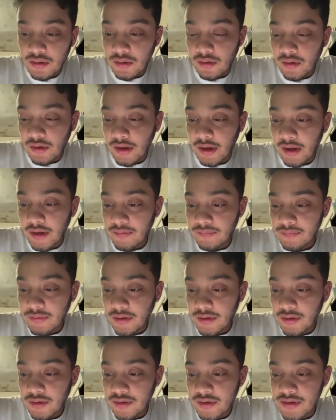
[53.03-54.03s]
Okay,
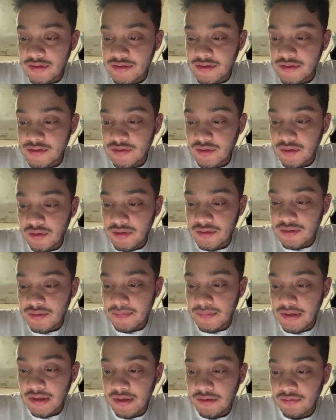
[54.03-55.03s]
the units is going to
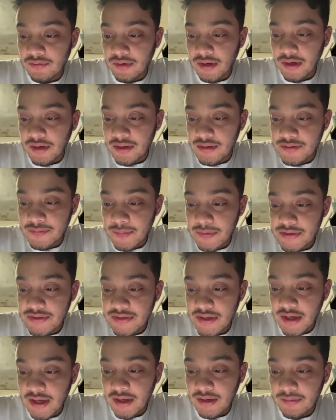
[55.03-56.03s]
be in radians per
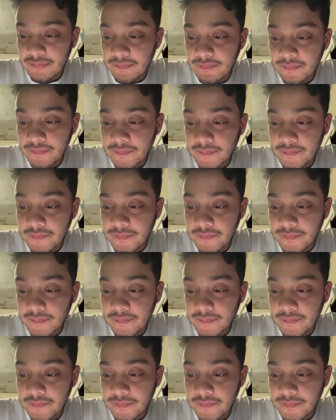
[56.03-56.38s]
second.